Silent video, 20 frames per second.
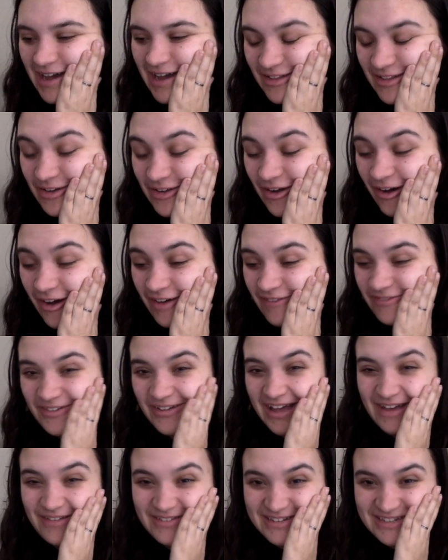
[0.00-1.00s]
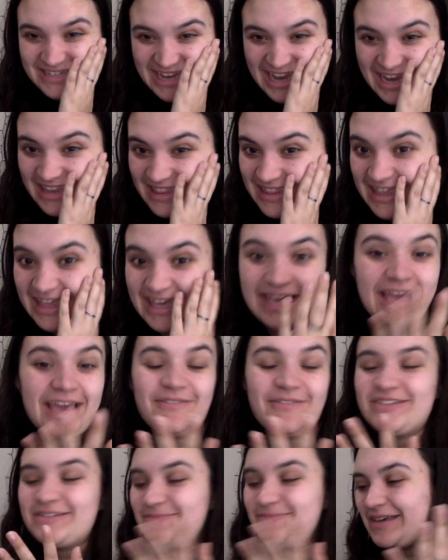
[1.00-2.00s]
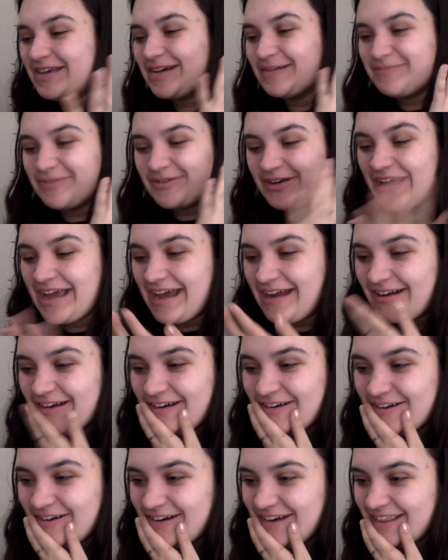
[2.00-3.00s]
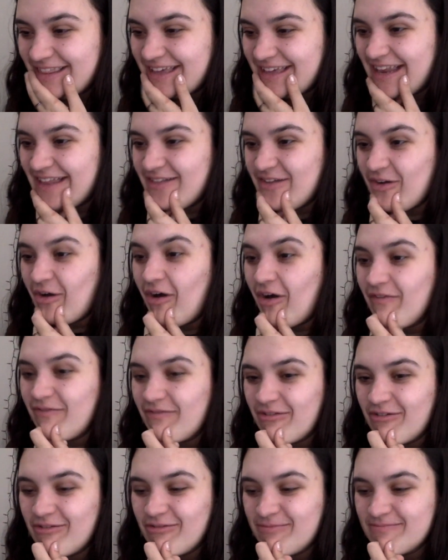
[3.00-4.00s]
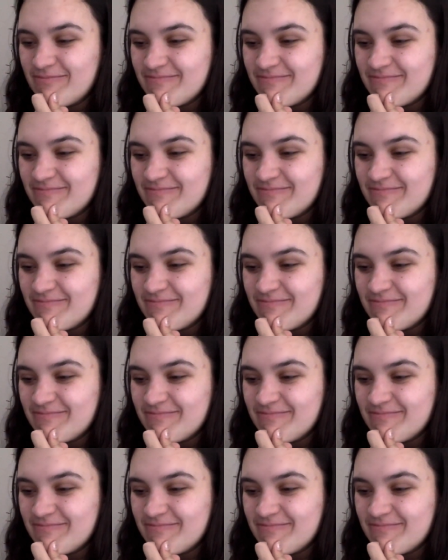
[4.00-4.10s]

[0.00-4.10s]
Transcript: I look awful. I haven't done anything. I haven't done makeup or hair or anything. I look awful.